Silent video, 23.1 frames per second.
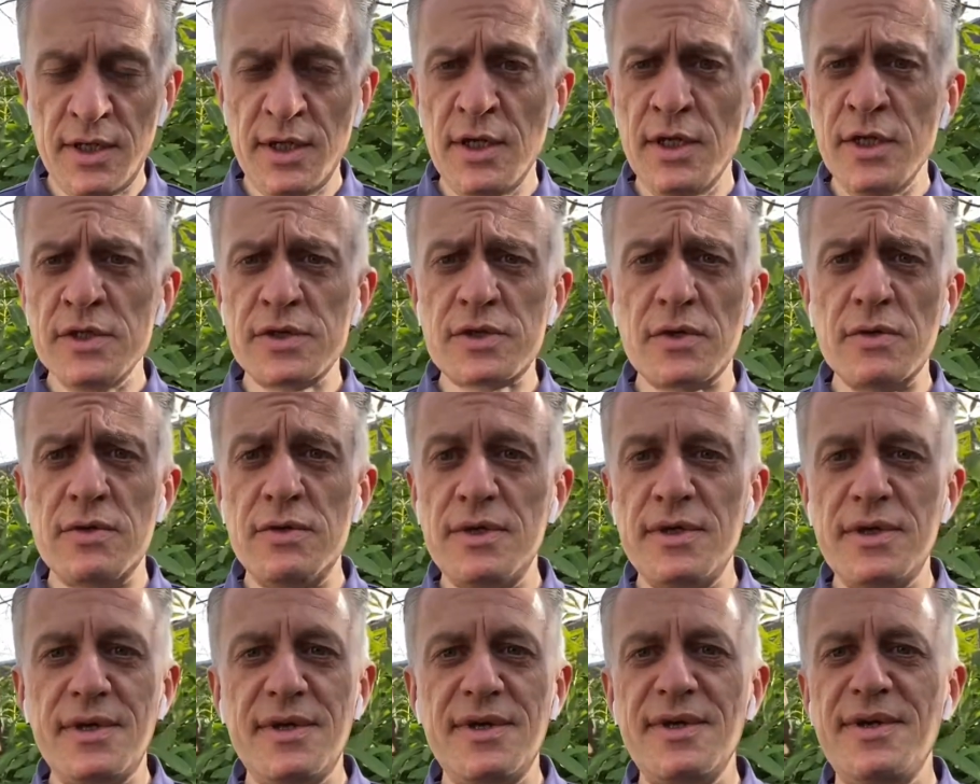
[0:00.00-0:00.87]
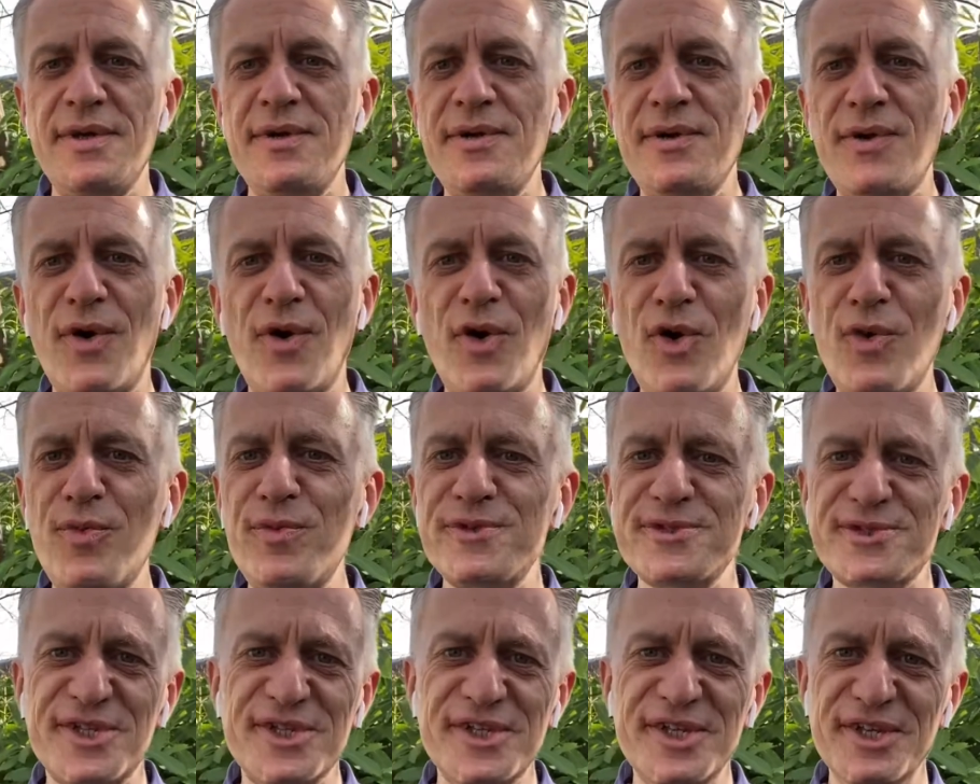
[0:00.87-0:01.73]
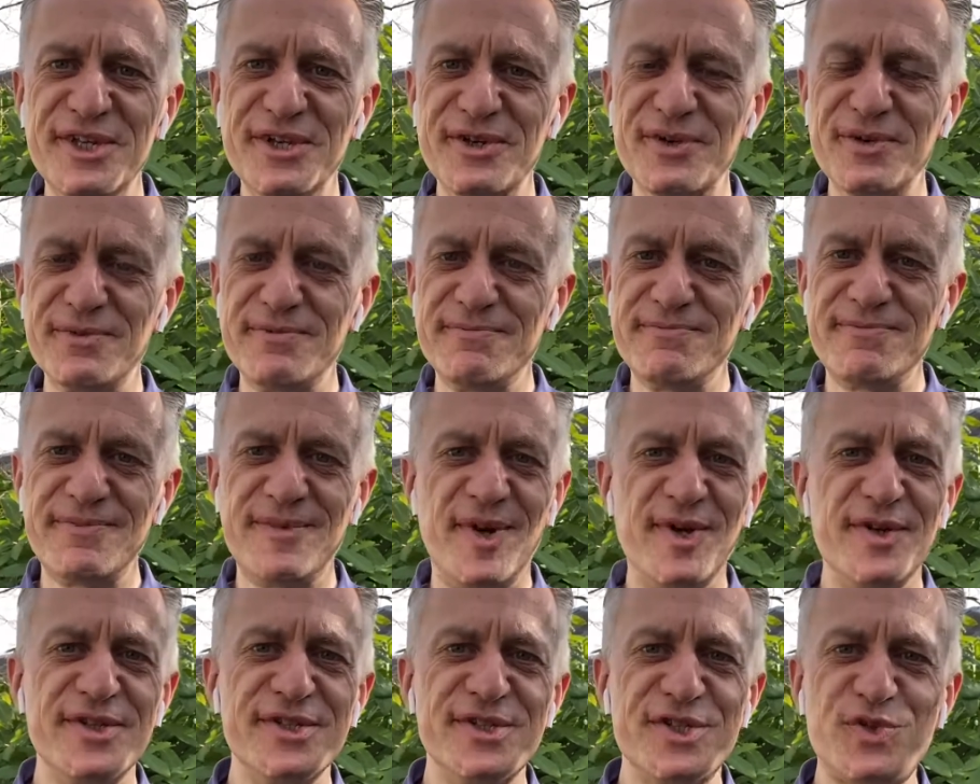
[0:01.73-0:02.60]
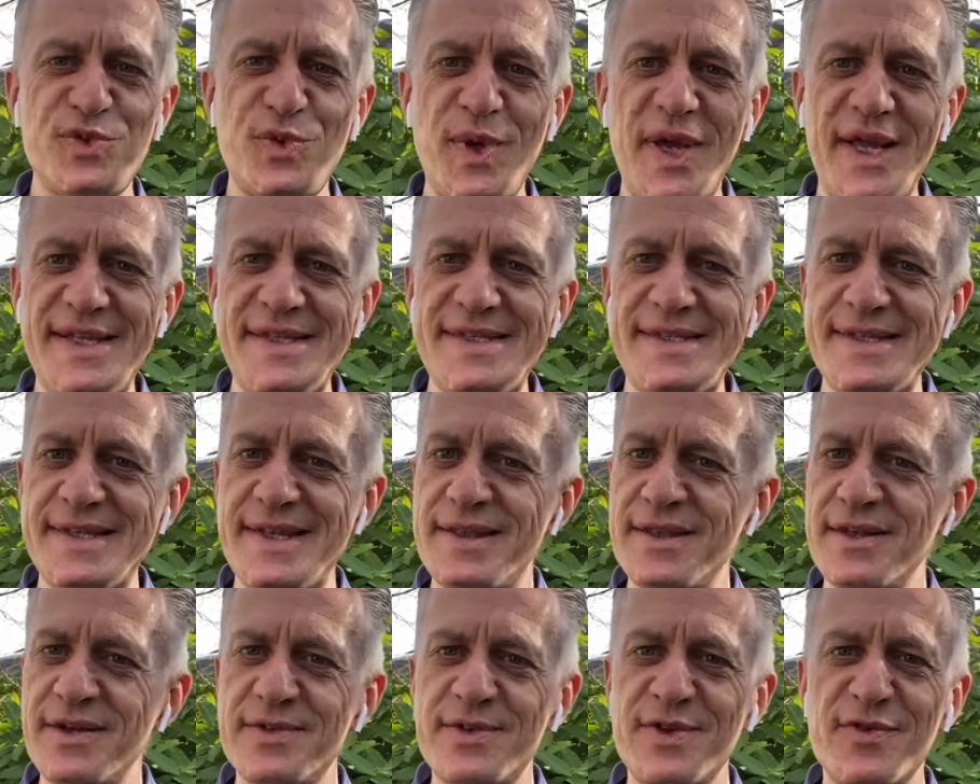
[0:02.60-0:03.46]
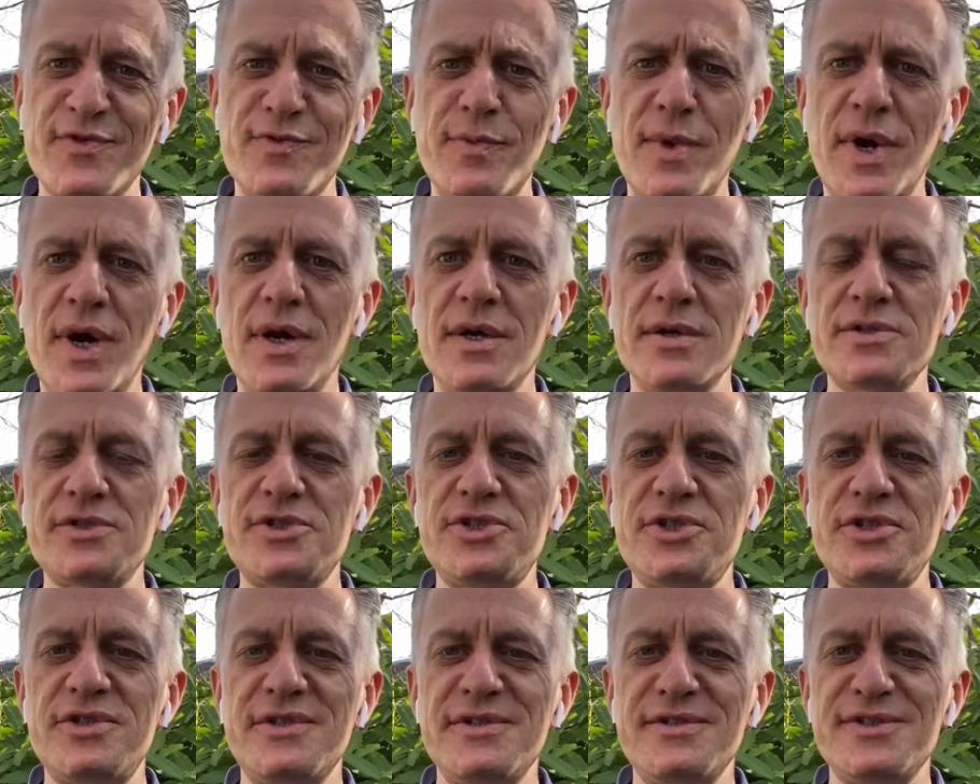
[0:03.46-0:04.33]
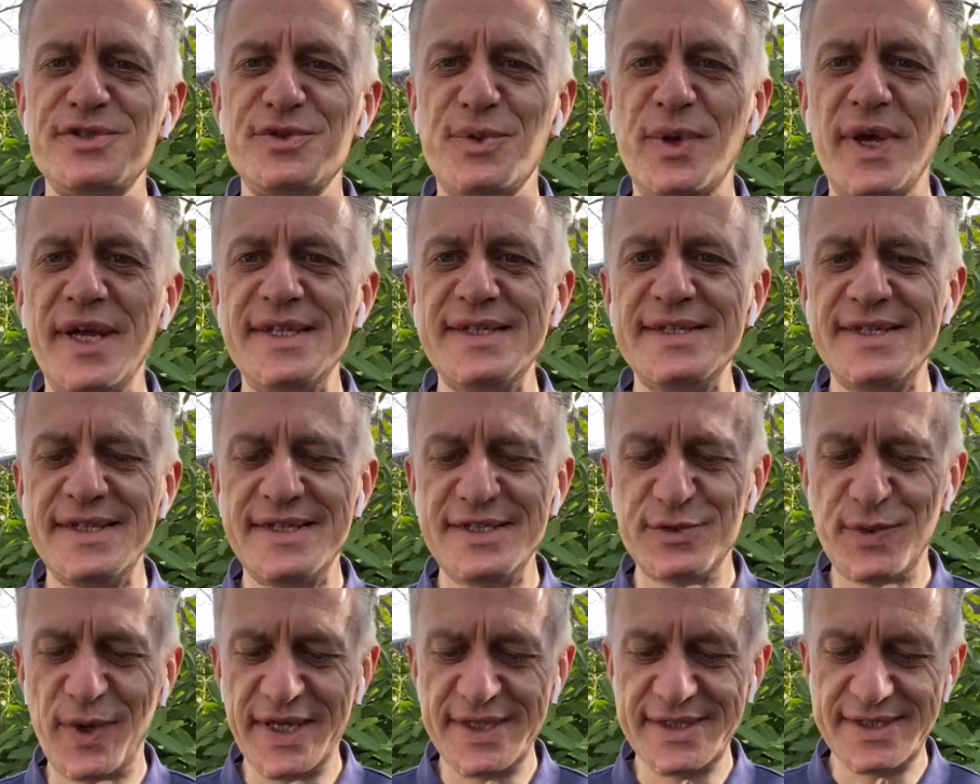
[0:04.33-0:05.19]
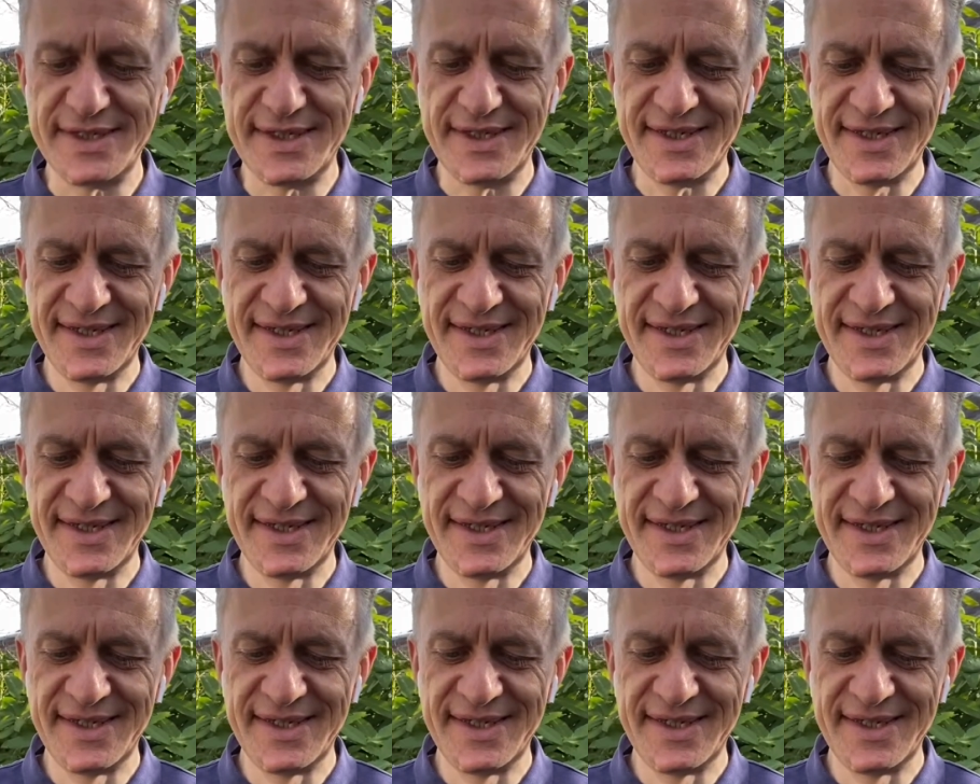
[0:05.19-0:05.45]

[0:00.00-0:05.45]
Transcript: So, almost a year ago, on the 23rd of March 2020,